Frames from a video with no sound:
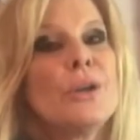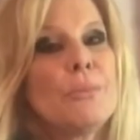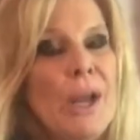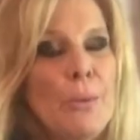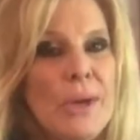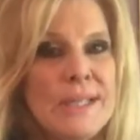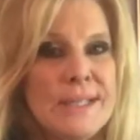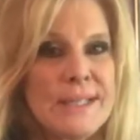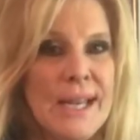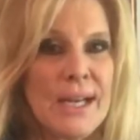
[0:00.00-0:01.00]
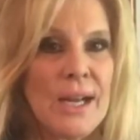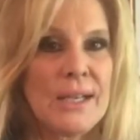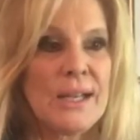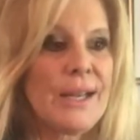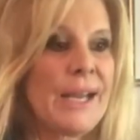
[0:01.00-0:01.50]
You might want to stand
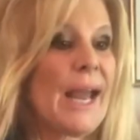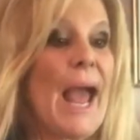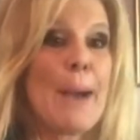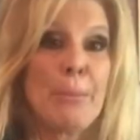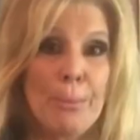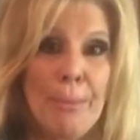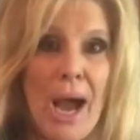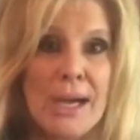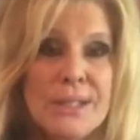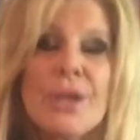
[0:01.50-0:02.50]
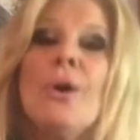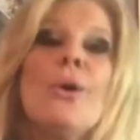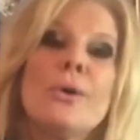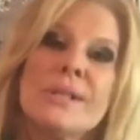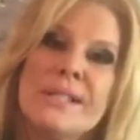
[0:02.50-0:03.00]
on like an apple box
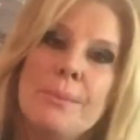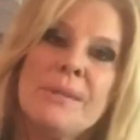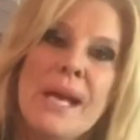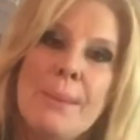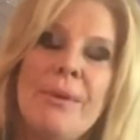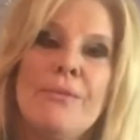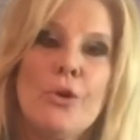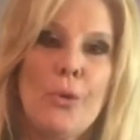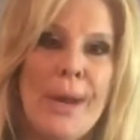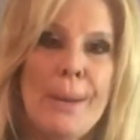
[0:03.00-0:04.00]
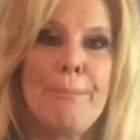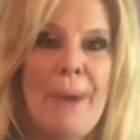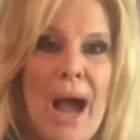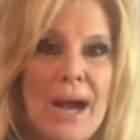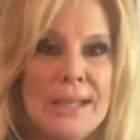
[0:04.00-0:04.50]
or some type of crate
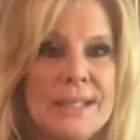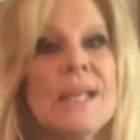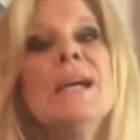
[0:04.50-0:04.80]
box.